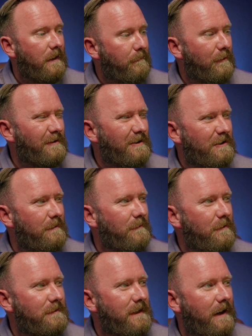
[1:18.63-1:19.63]
They pushed
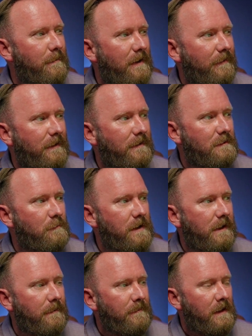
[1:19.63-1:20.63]
some news out about that this
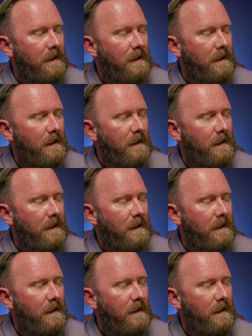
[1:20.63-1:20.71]
week.